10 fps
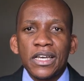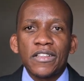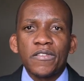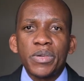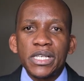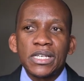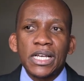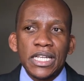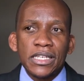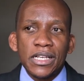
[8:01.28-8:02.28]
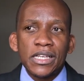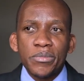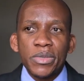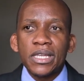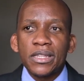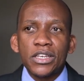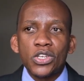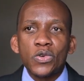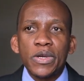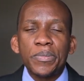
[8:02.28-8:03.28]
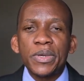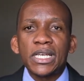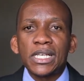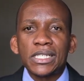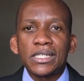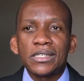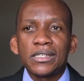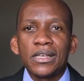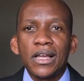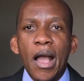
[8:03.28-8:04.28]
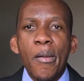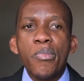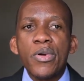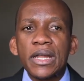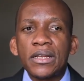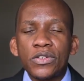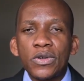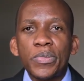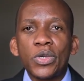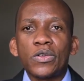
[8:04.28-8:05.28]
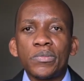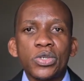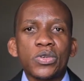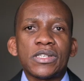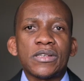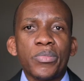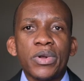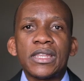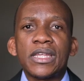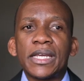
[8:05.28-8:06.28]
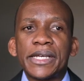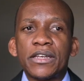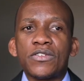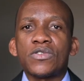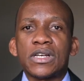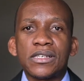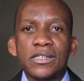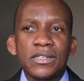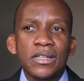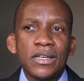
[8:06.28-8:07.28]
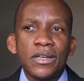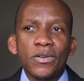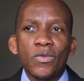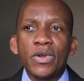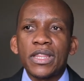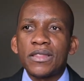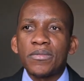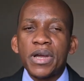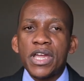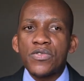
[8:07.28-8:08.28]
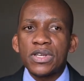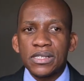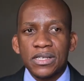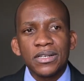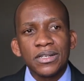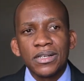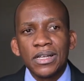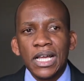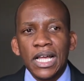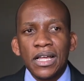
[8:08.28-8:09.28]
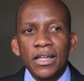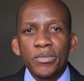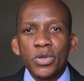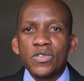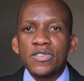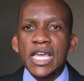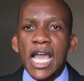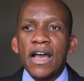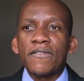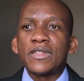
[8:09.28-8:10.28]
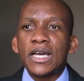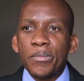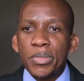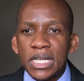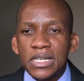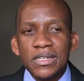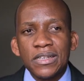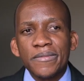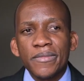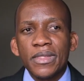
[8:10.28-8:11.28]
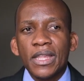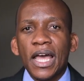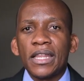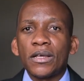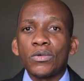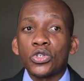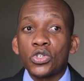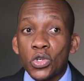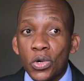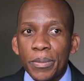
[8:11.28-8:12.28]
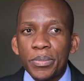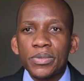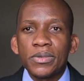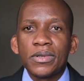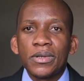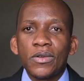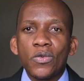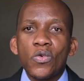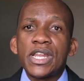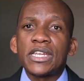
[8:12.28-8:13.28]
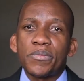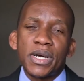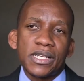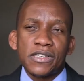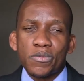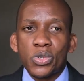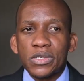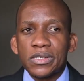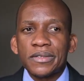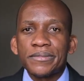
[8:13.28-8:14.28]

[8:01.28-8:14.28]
it's basically telling me that UAP is a brand, UAP Old Mutual is a brand that I can trust with my risk, because they have the ability and they will show up when it matters most.